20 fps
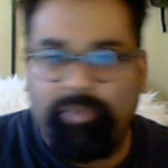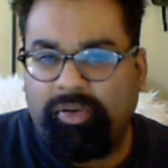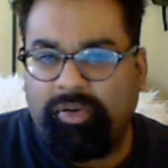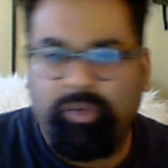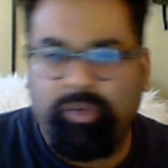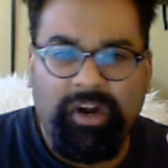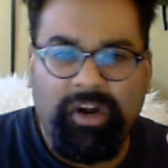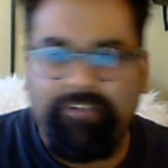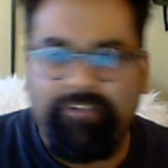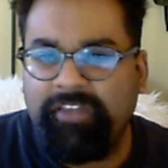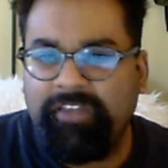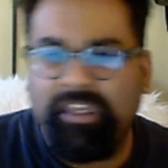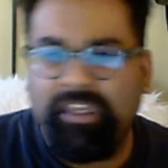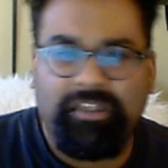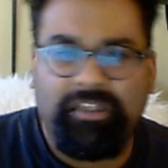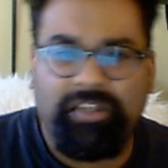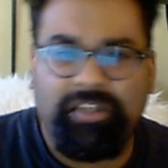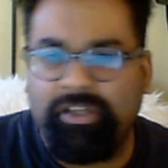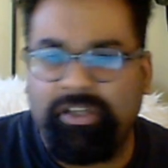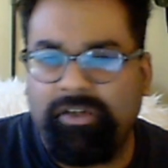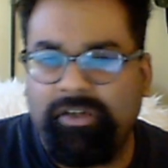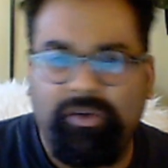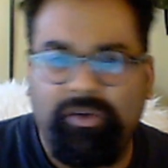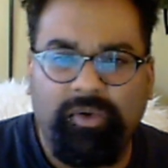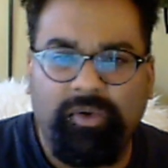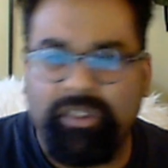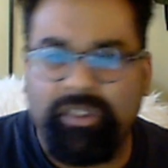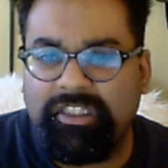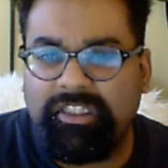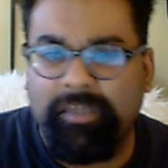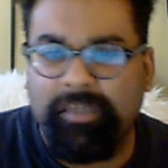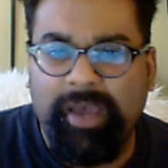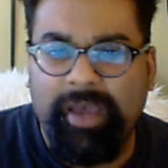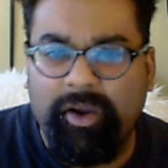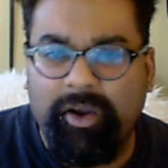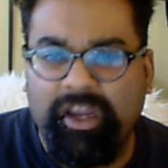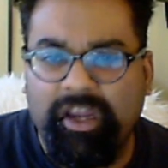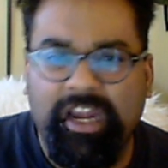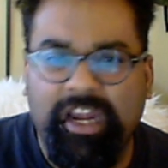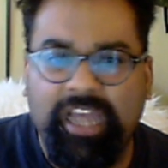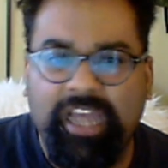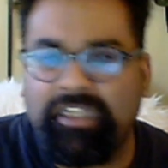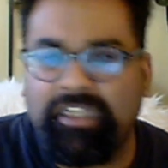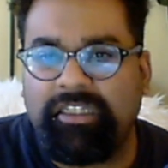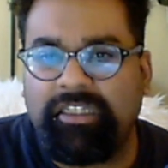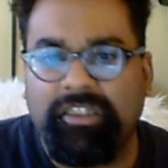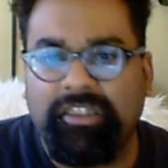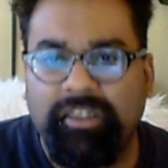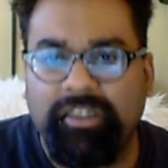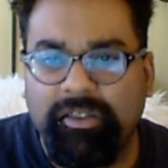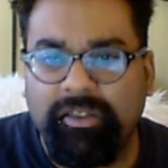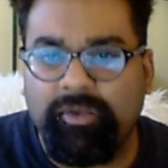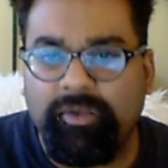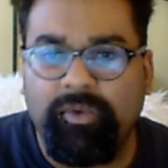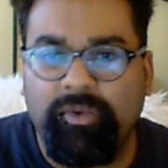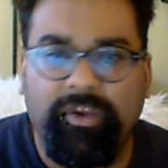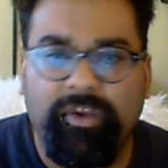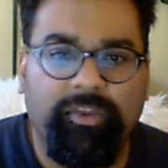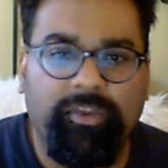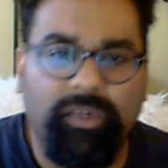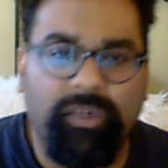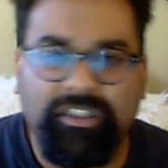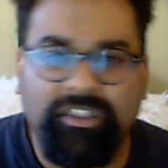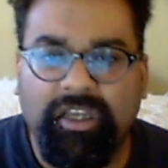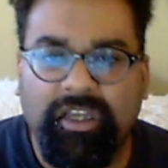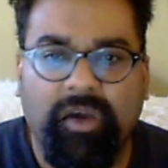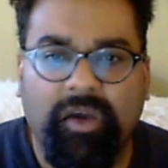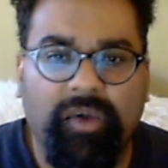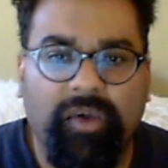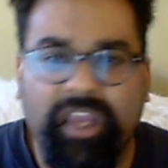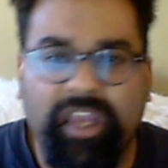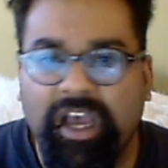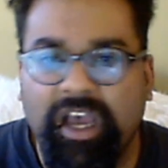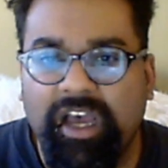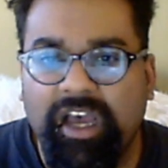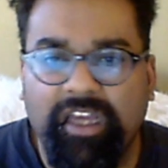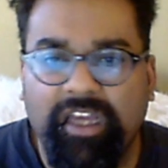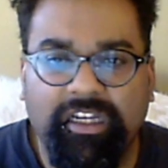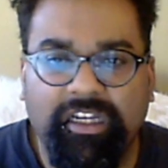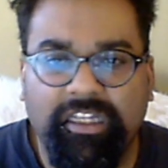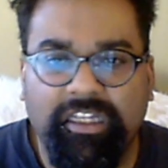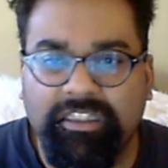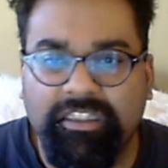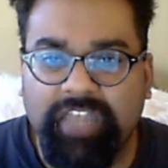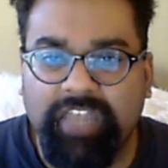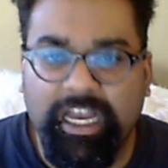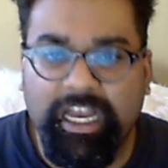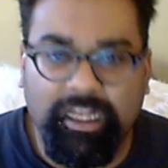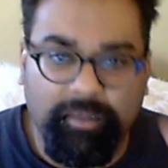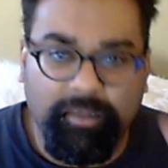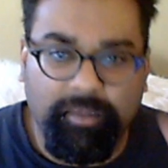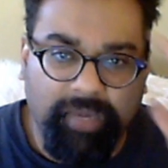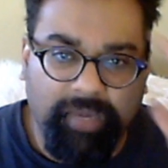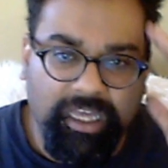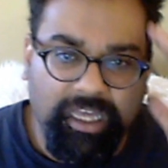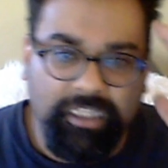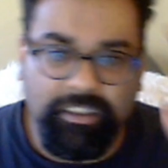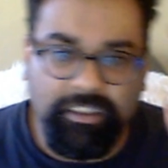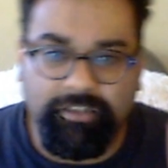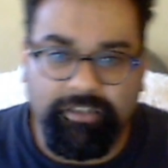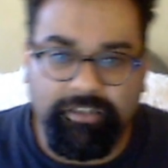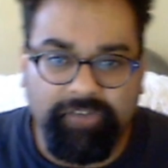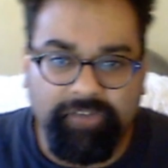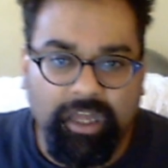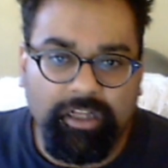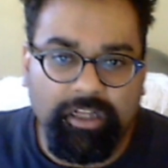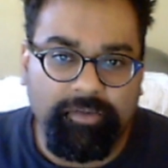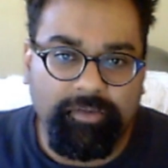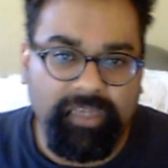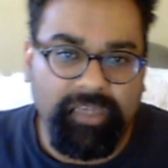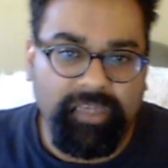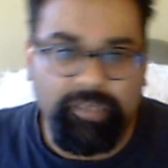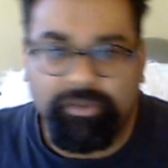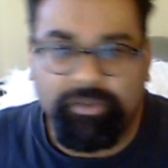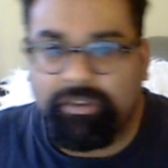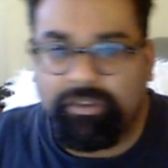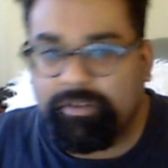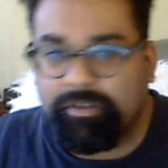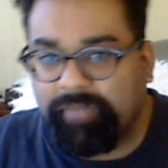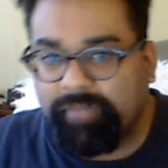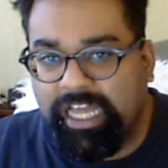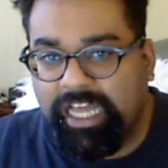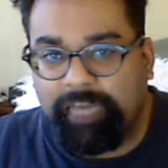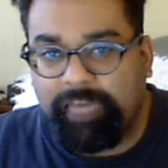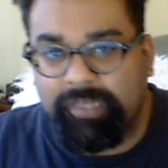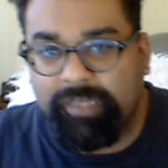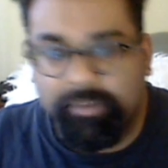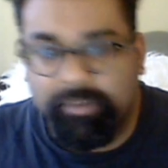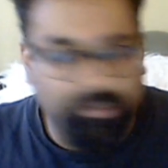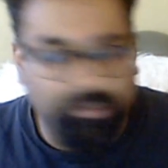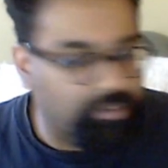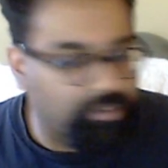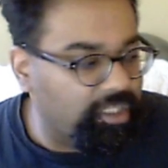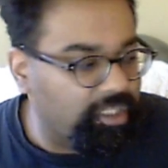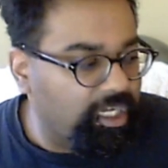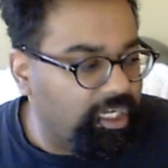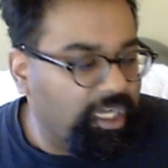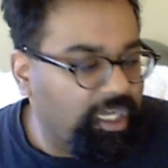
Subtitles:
privy to and somehow connected to with what's going on inside of the minds of colored people and black people